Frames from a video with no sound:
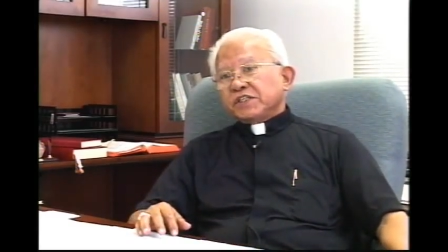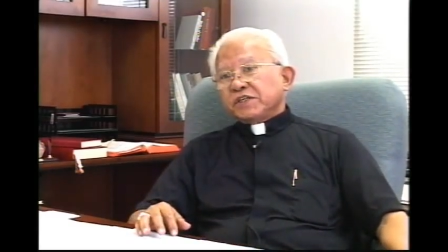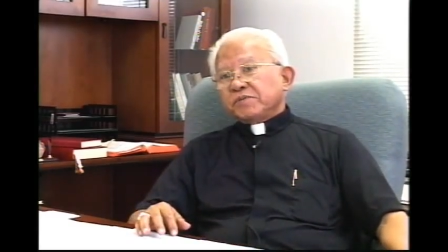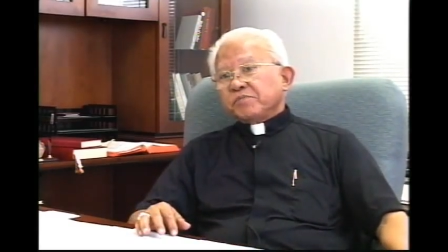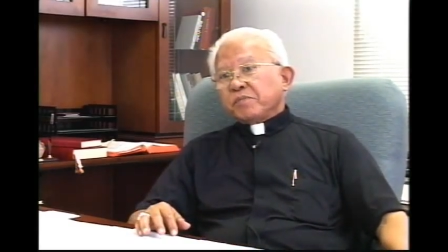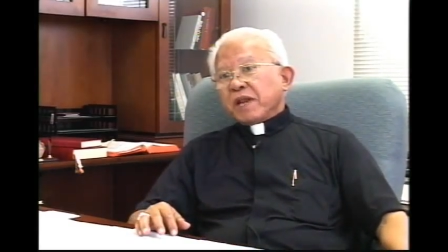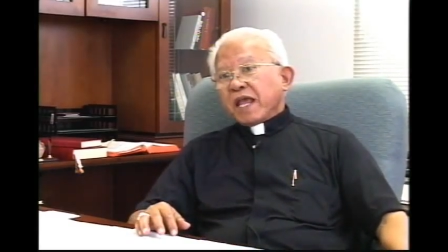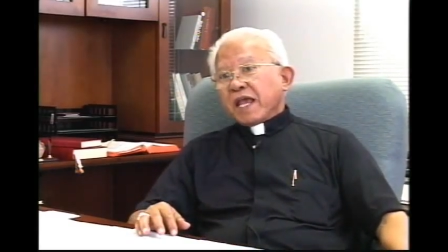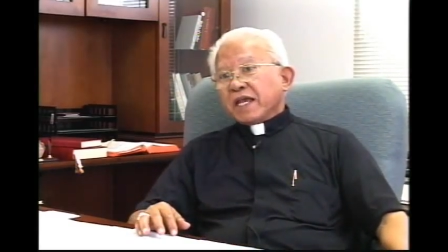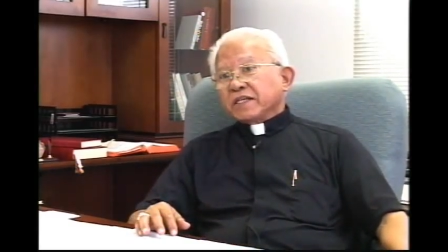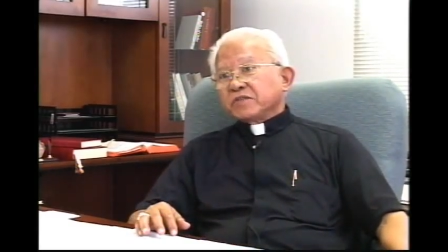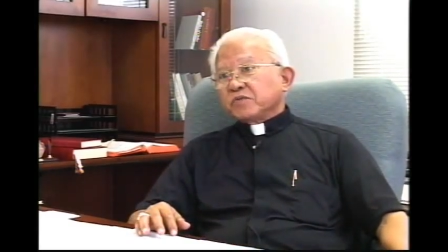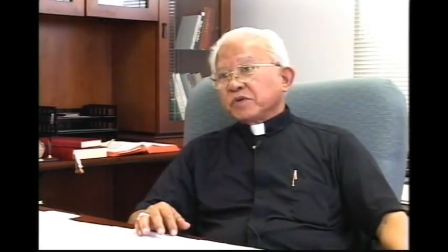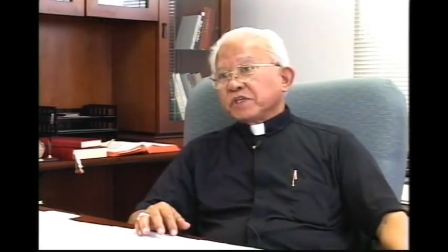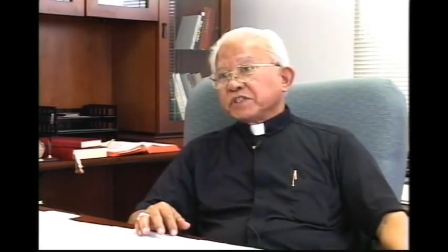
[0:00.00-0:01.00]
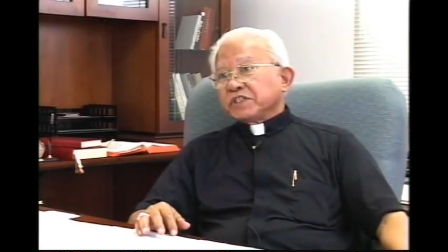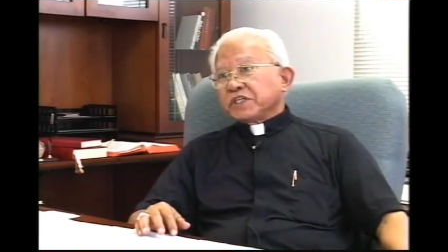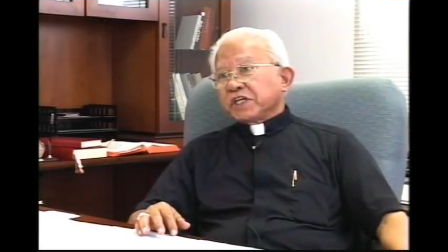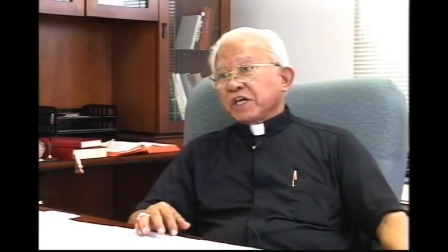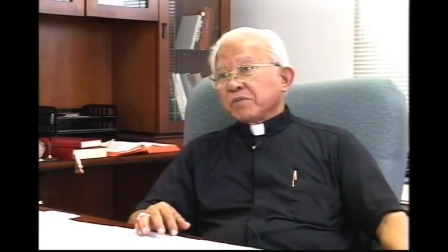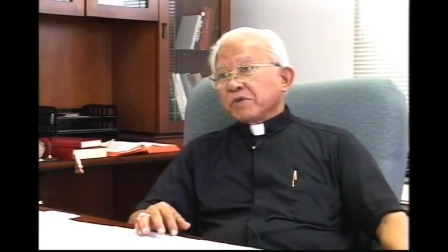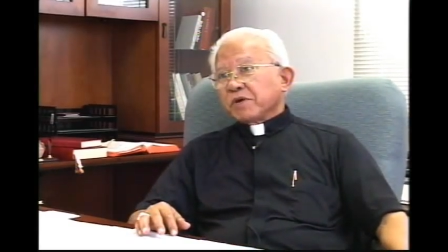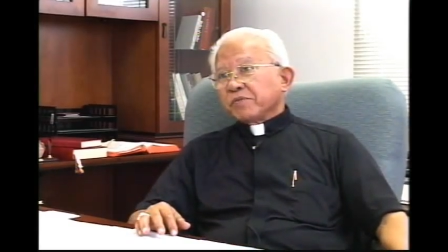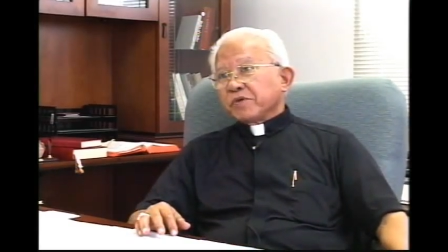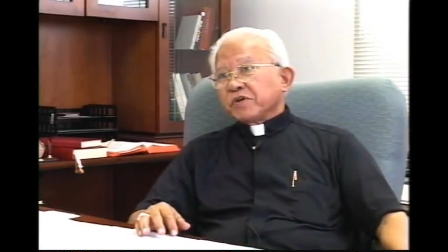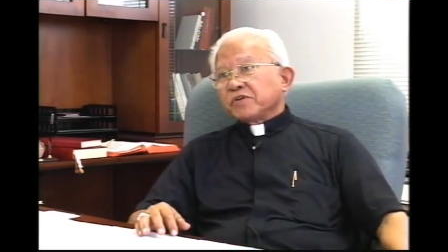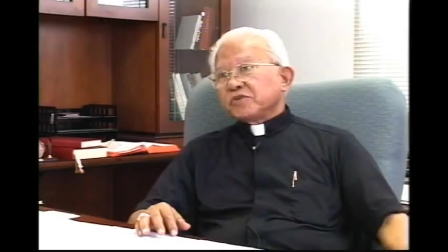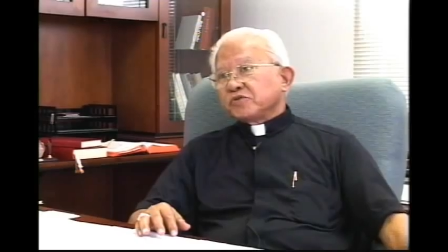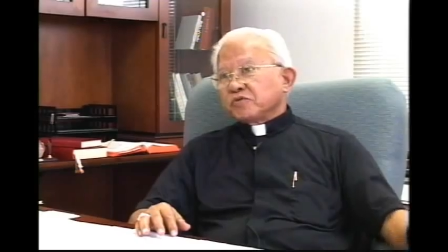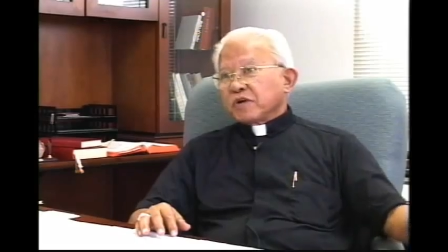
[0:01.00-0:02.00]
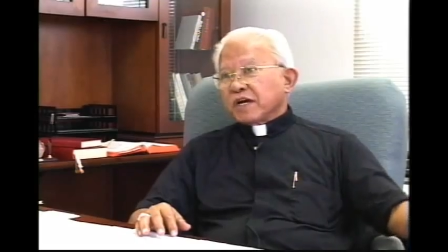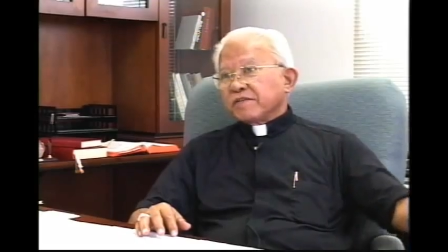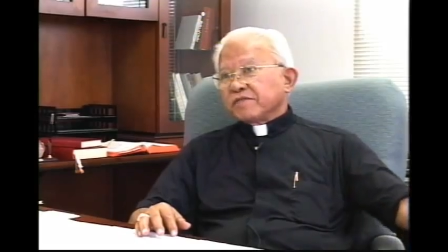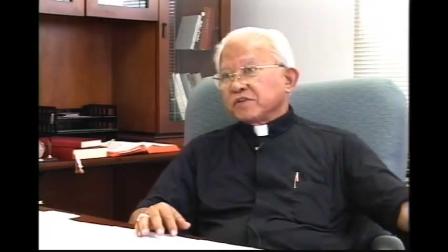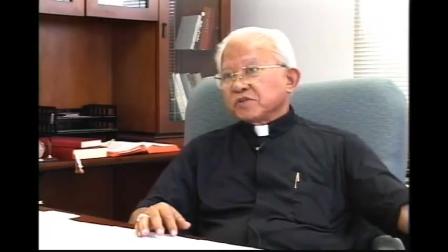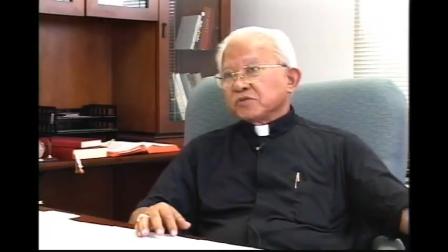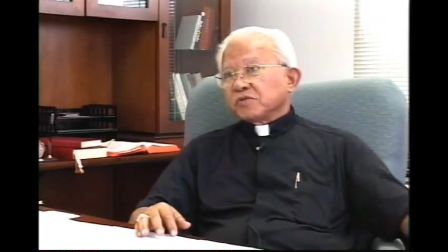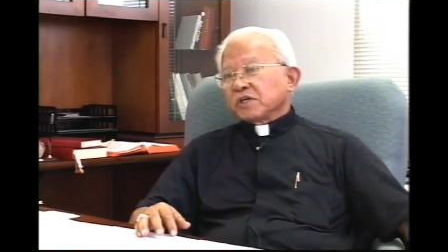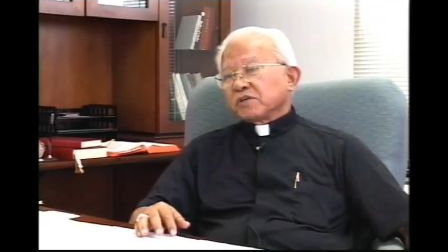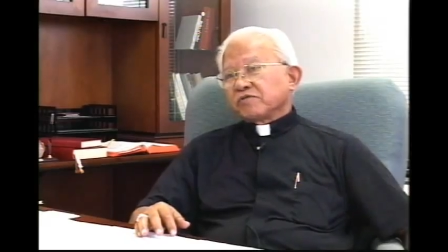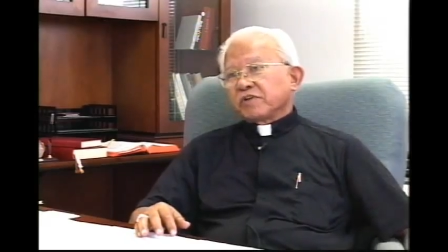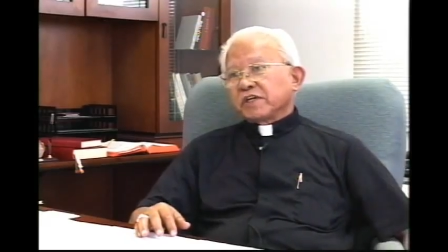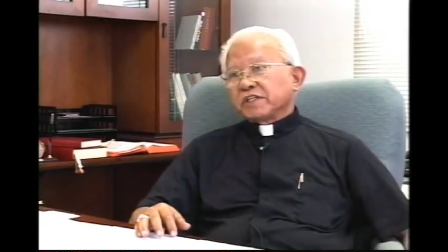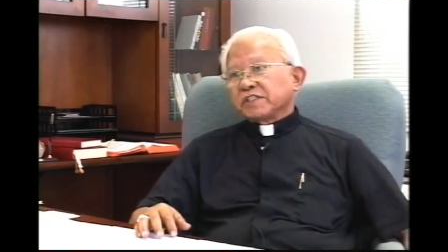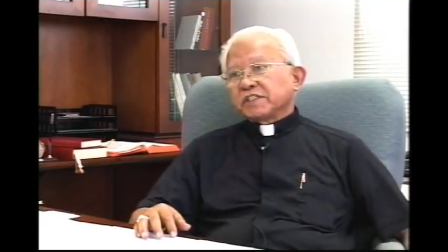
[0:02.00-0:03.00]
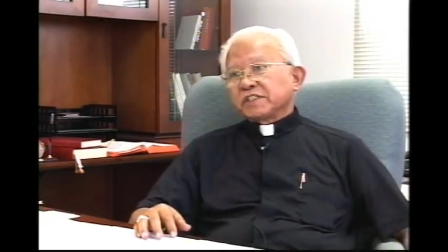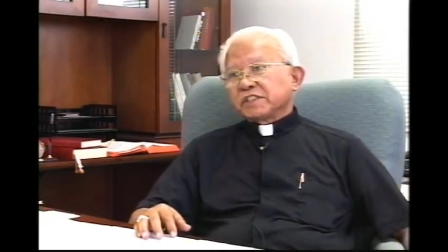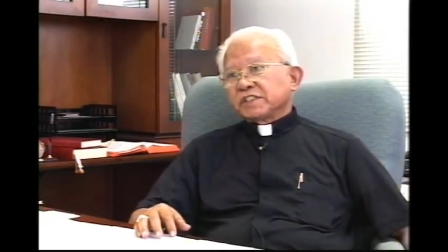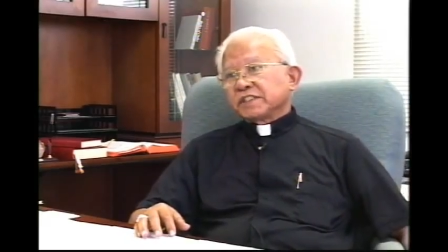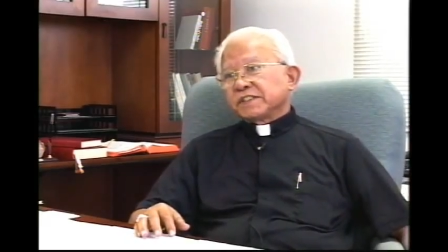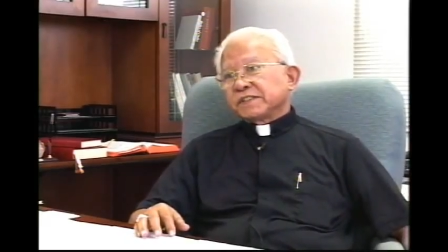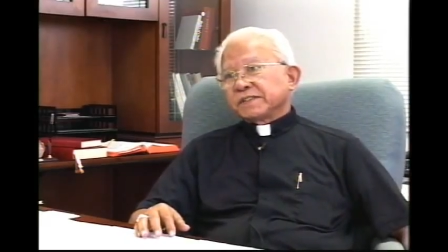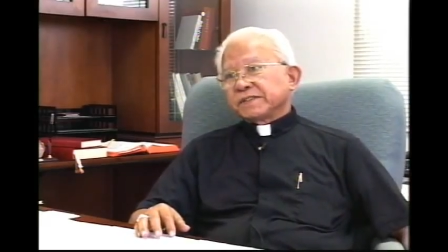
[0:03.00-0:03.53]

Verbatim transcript: she planned when she came up here to have the school accredited.